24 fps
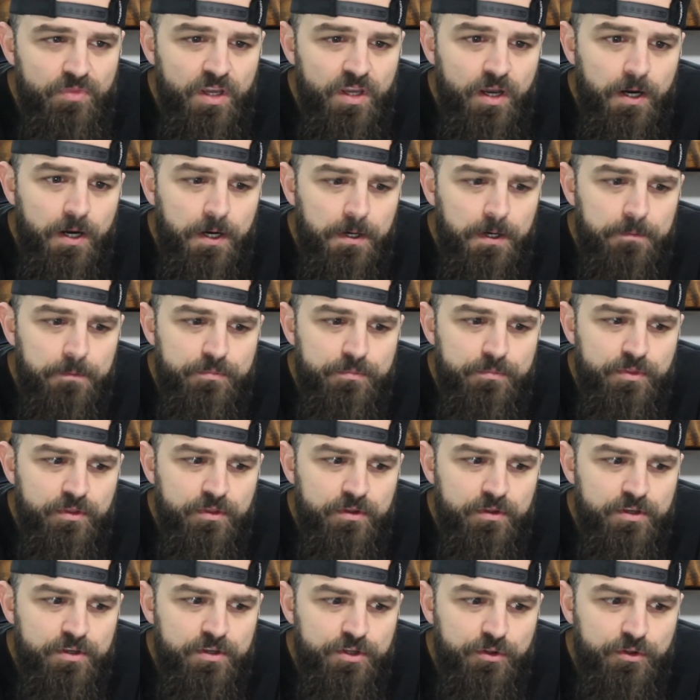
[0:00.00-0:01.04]

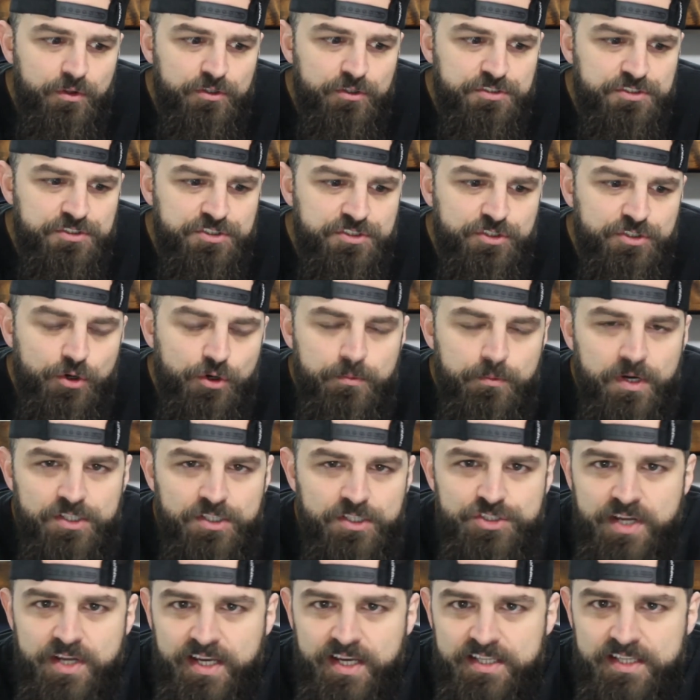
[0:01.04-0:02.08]
There's so
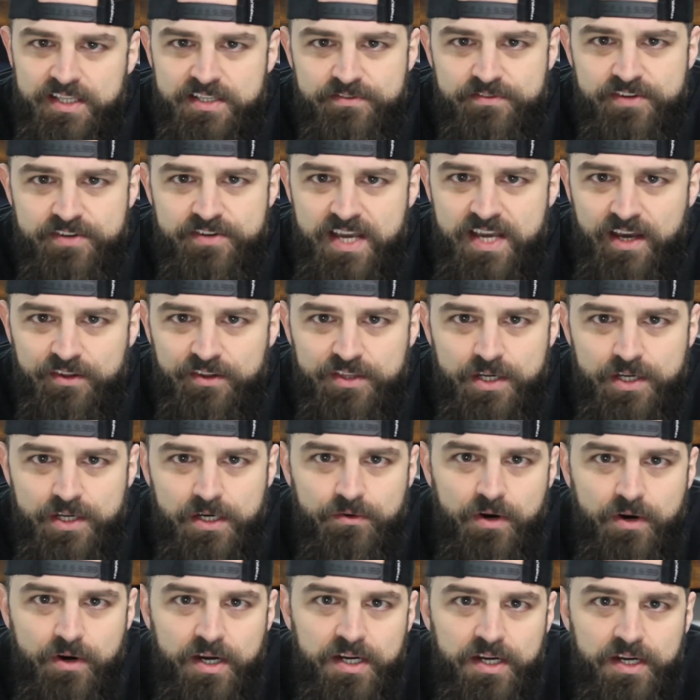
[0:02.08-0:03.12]
much negativity out
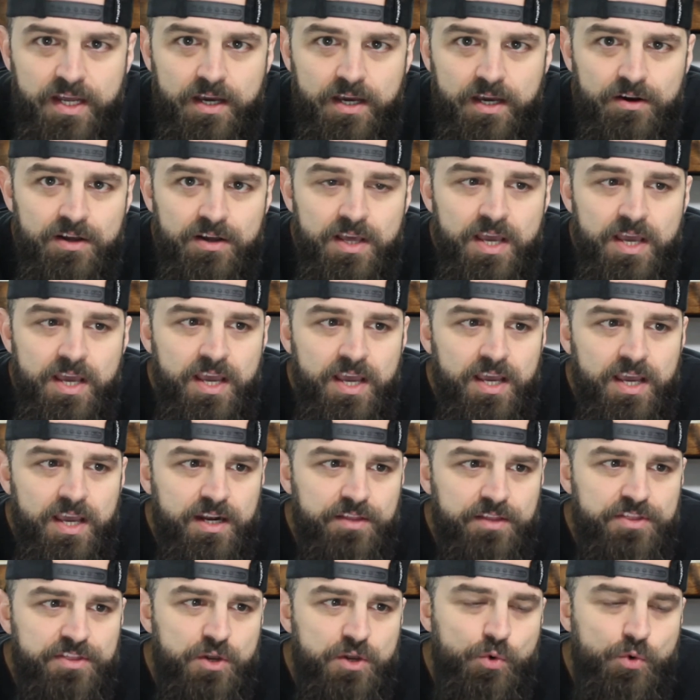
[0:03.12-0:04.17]
there right now,
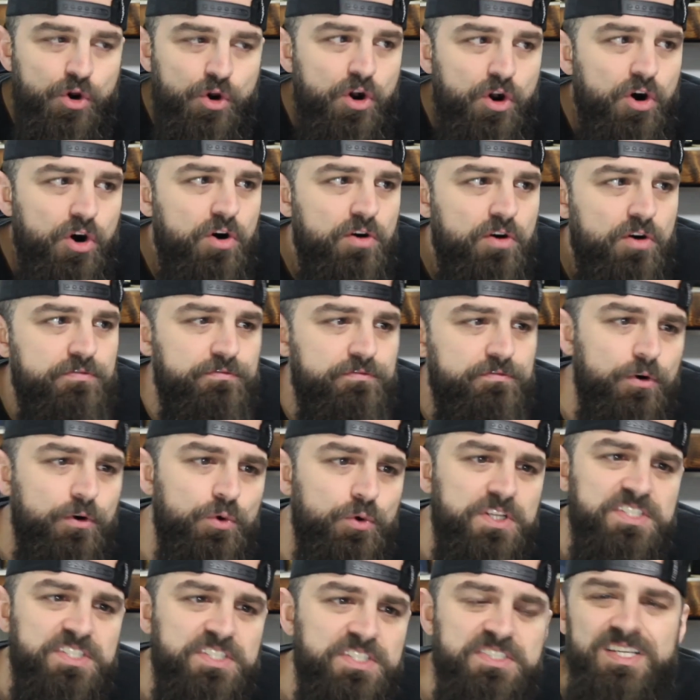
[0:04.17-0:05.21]
and I think we're all
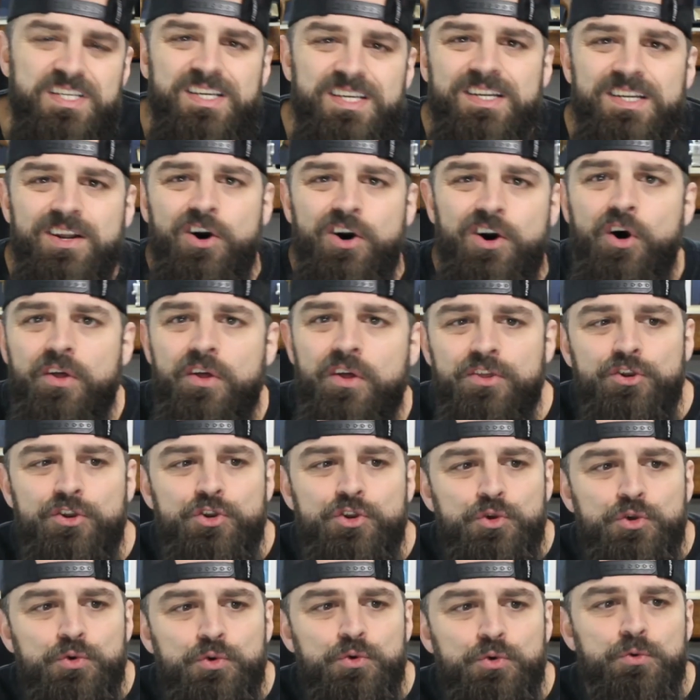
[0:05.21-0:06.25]
focused in on the
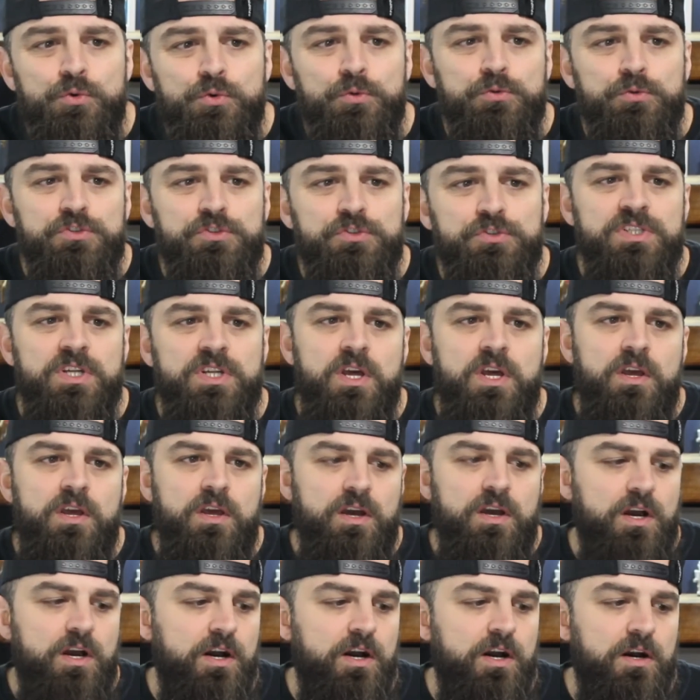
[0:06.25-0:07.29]
news
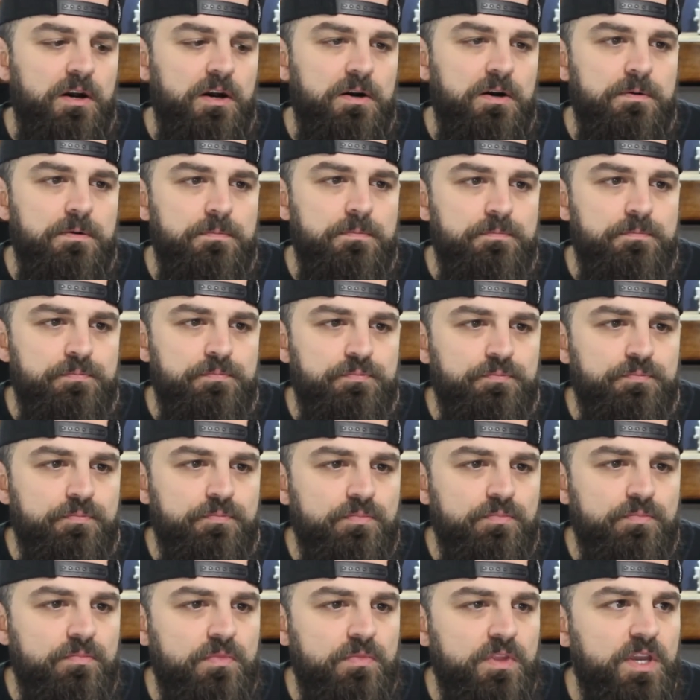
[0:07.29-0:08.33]
um,
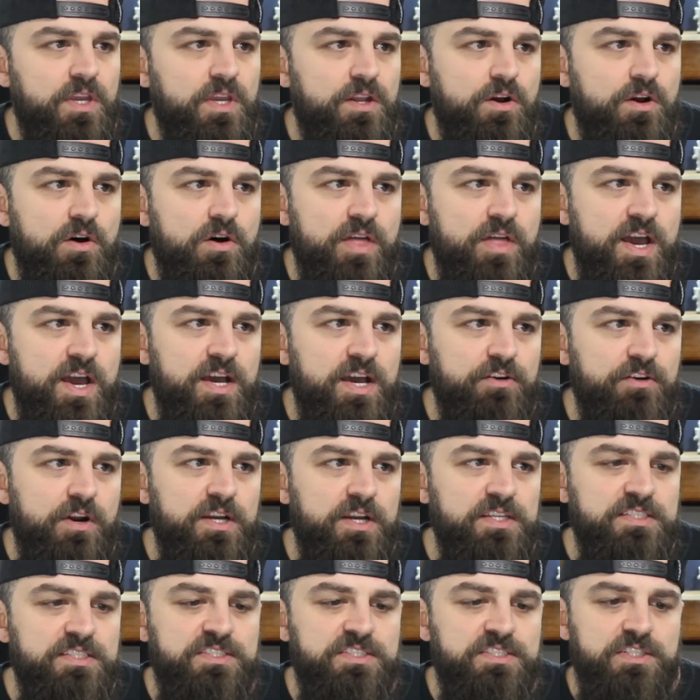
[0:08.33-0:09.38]
and all that,
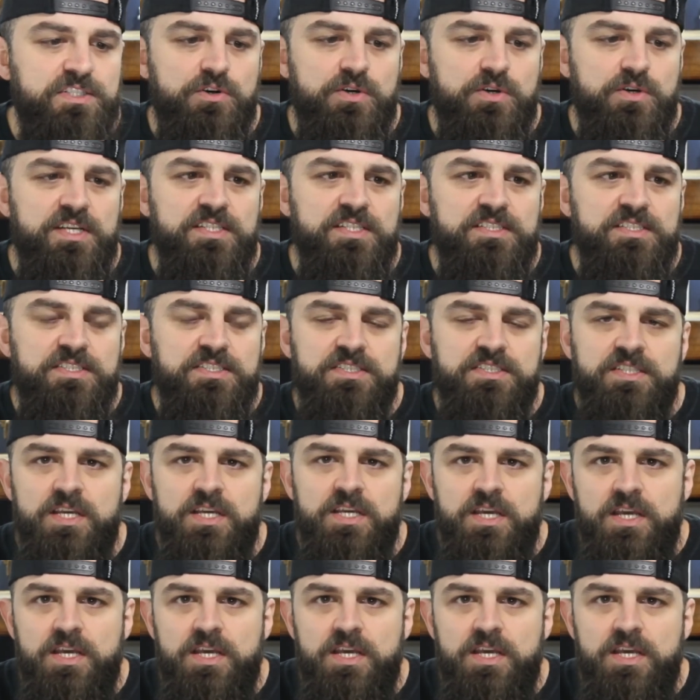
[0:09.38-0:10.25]
right? So it's